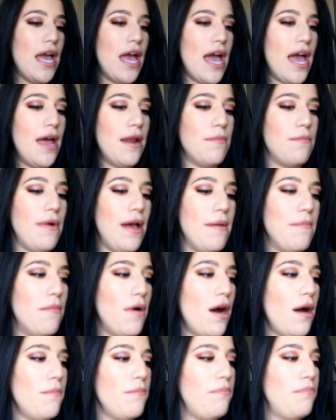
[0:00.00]
And my
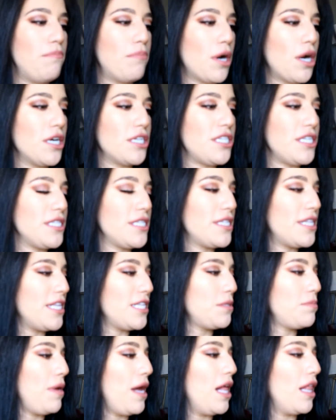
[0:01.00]
mom purchased
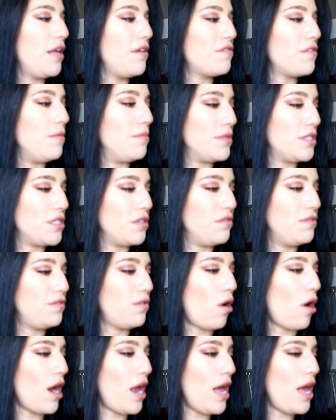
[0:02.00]
this palette from
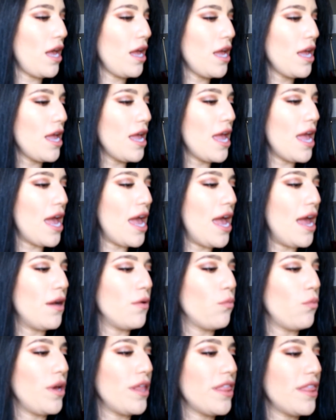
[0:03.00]
Sephora,
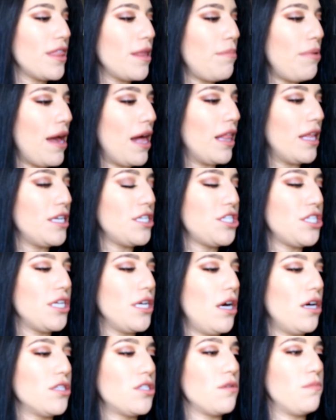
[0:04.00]
and with the palette
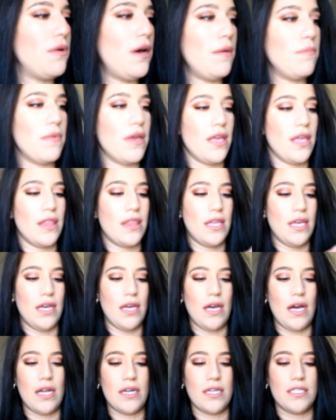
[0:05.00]
she also bought me
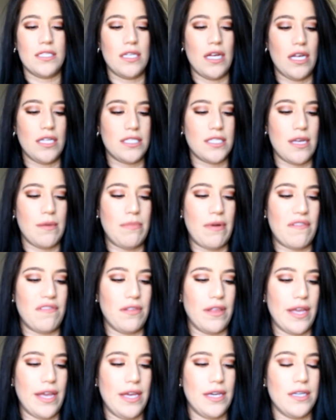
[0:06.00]
the Anastasia
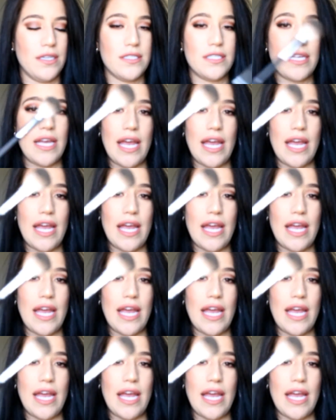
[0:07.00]
Beverly Hills